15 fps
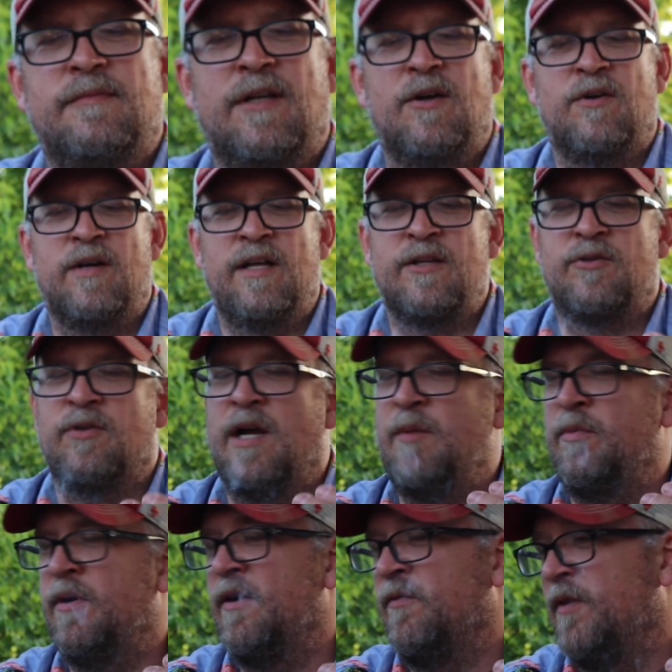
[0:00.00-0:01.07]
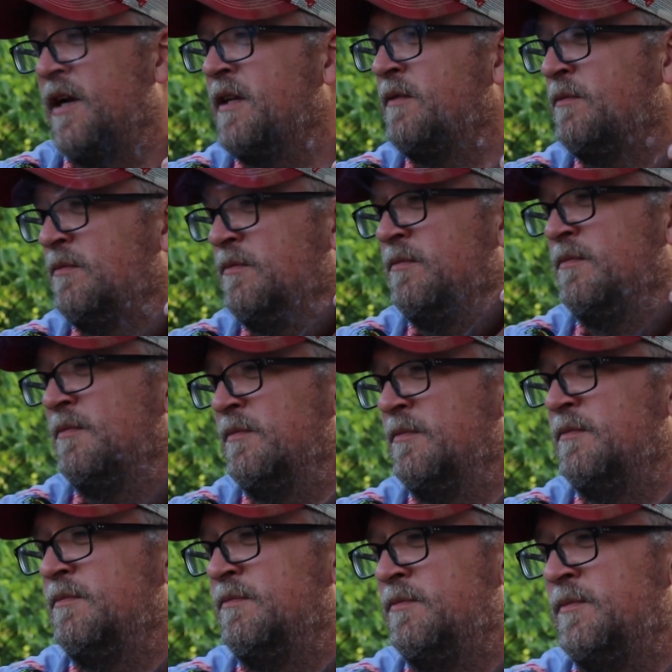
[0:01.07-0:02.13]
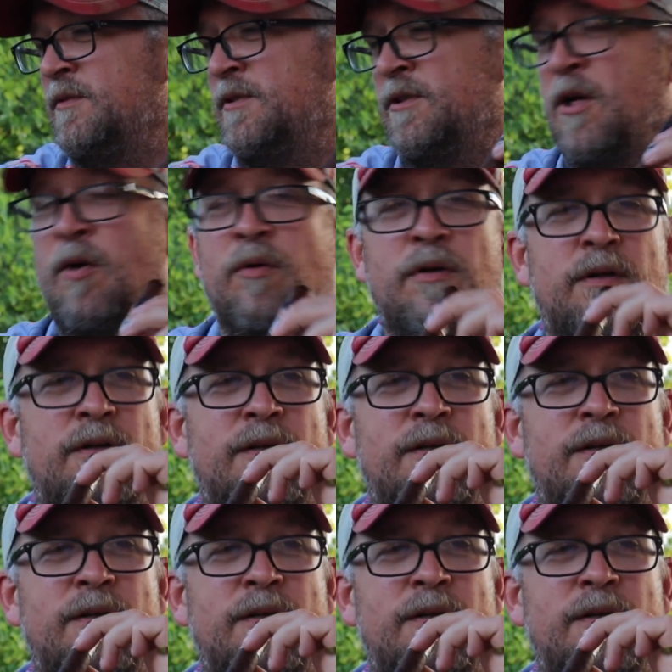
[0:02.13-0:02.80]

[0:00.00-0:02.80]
Okay, let's try it. But if I choke.